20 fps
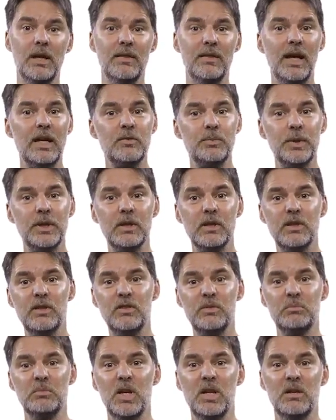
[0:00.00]
That's
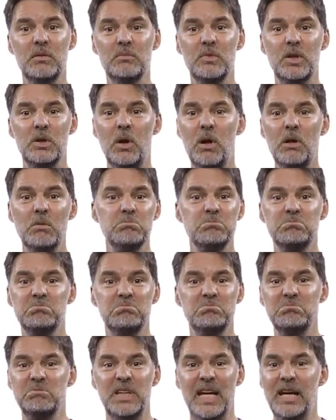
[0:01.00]
because the call
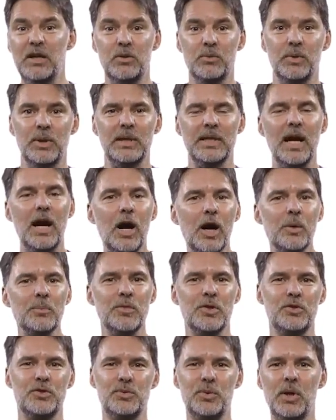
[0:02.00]
cannot really harm
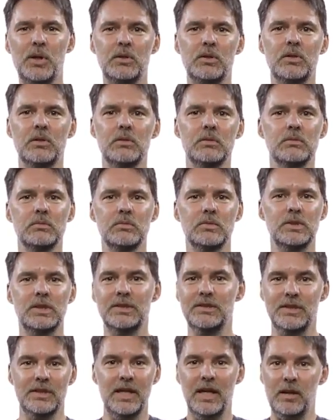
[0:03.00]
the struct
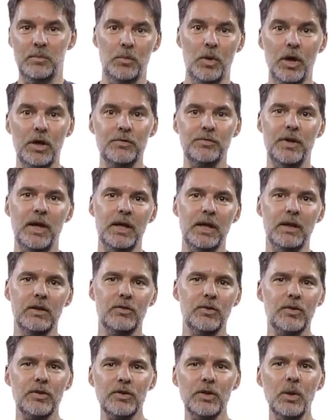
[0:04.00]
since it can't modify it,
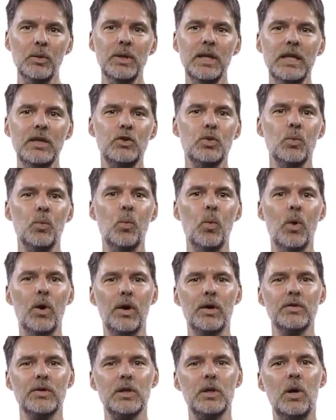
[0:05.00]
so there's no need to
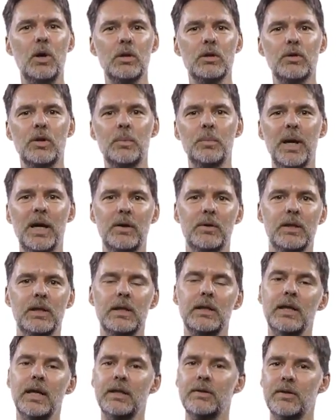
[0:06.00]
warn the caller about
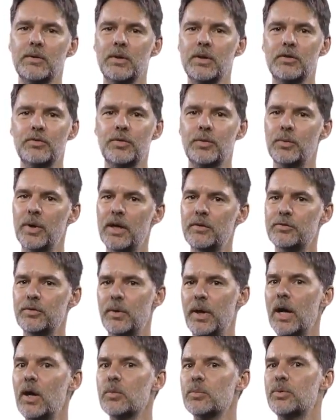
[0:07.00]
it like there is for ref
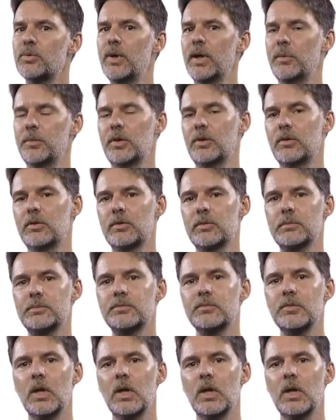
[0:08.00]
or out parameters.